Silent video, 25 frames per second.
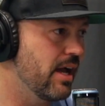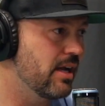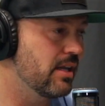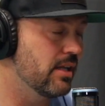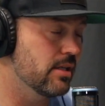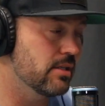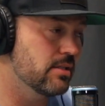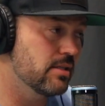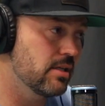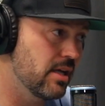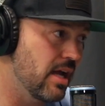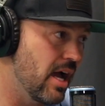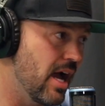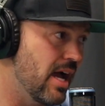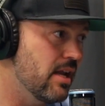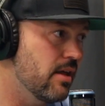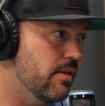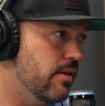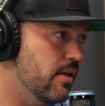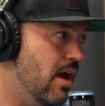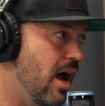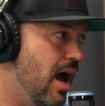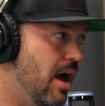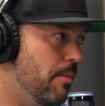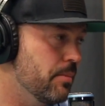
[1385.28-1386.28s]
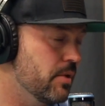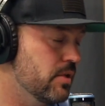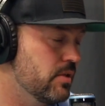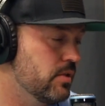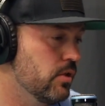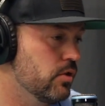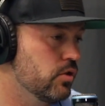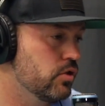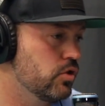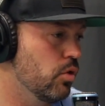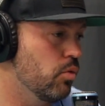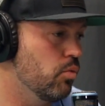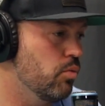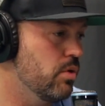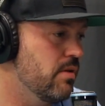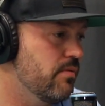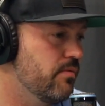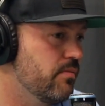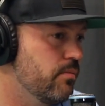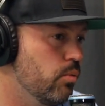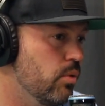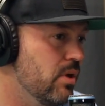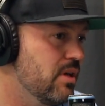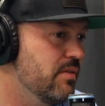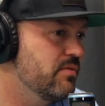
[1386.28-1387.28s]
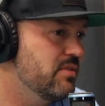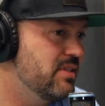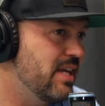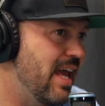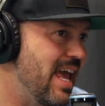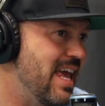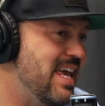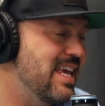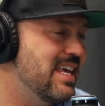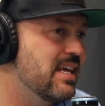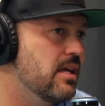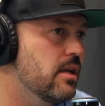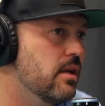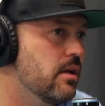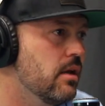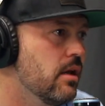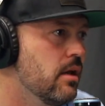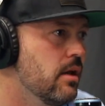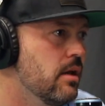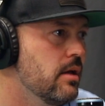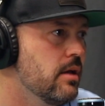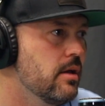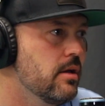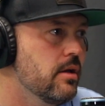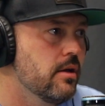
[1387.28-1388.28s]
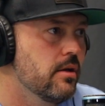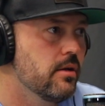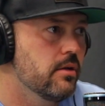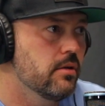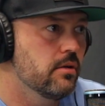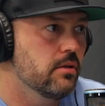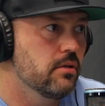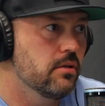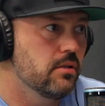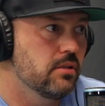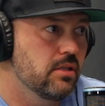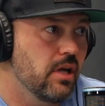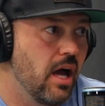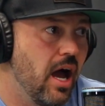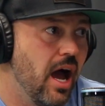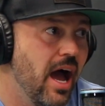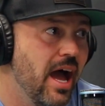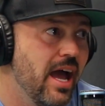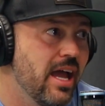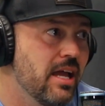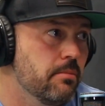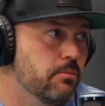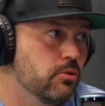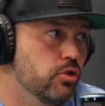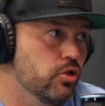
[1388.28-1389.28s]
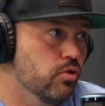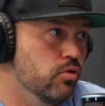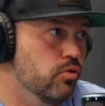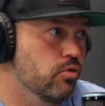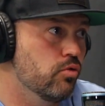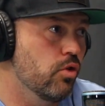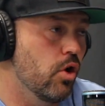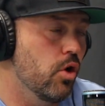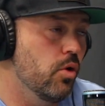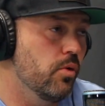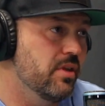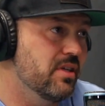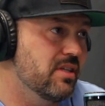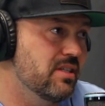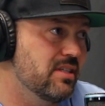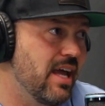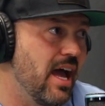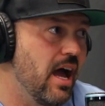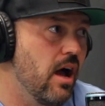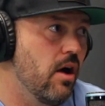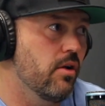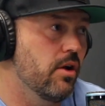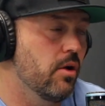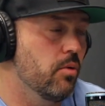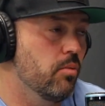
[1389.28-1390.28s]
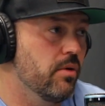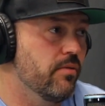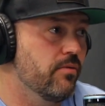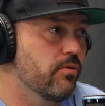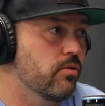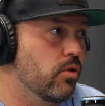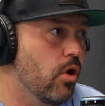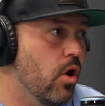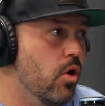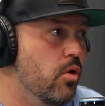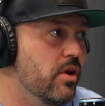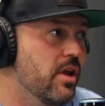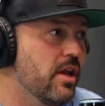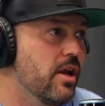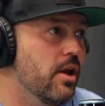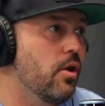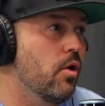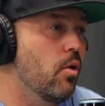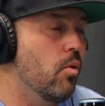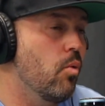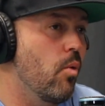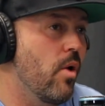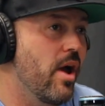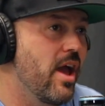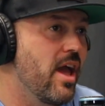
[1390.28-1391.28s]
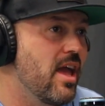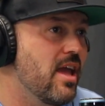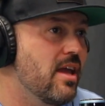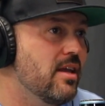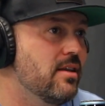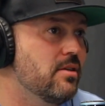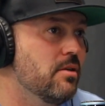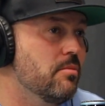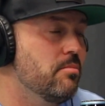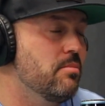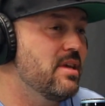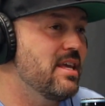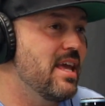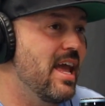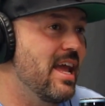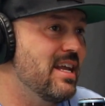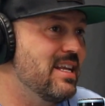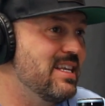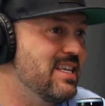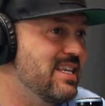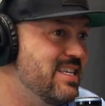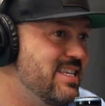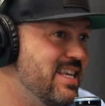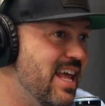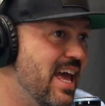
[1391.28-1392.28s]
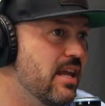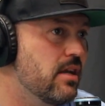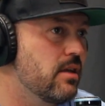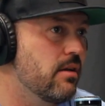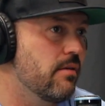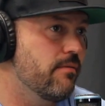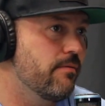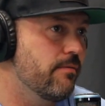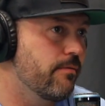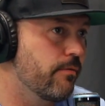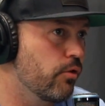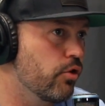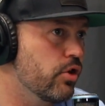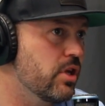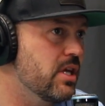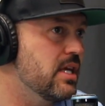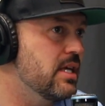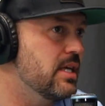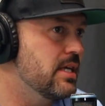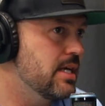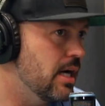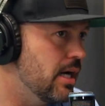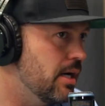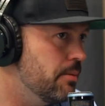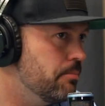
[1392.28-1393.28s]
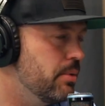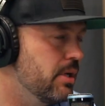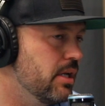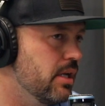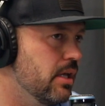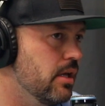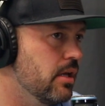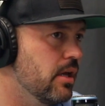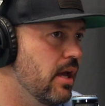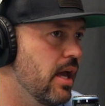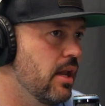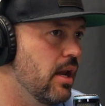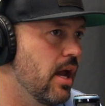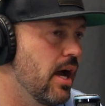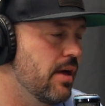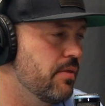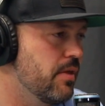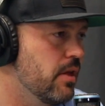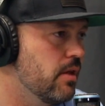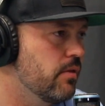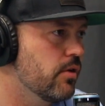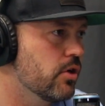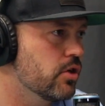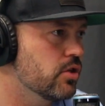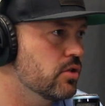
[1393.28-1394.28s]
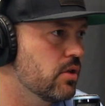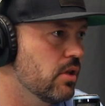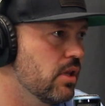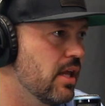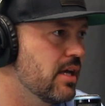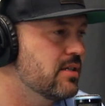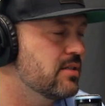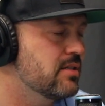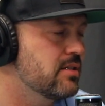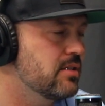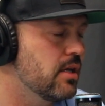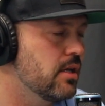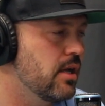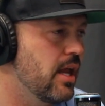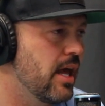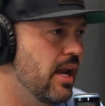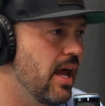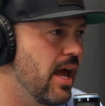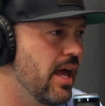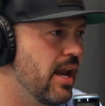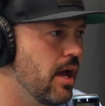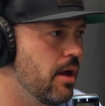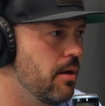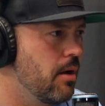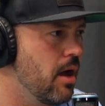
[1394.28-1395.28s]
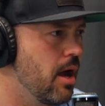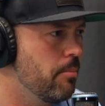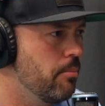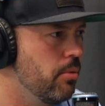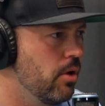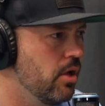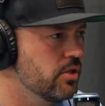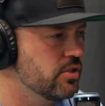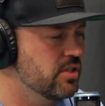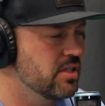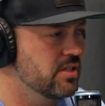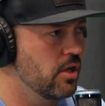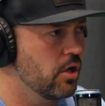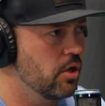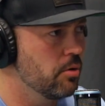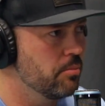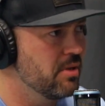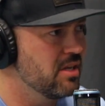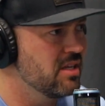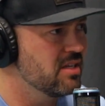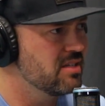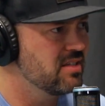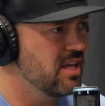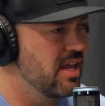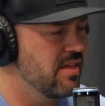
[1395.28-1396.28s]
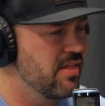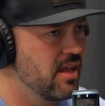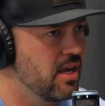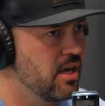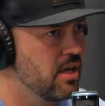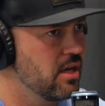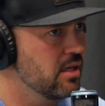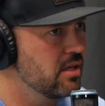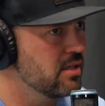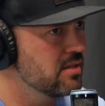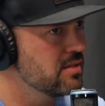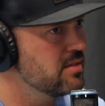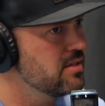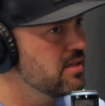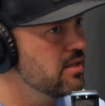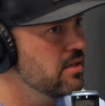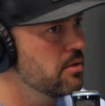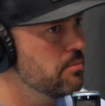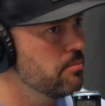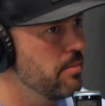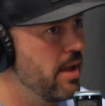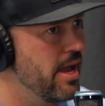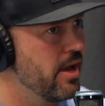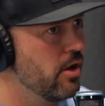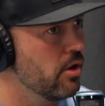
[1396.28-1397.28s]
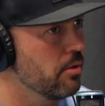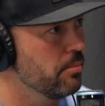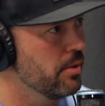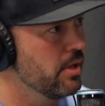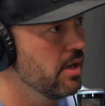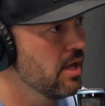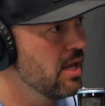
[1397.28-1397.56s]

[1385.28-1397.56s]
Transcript: it's kind of the opposite. So we've taken time to grow this out, and we've grown it in a way to be a debt-free company. And I think there's less than, and I apologize, I don't mean to say that in a conceited manner, but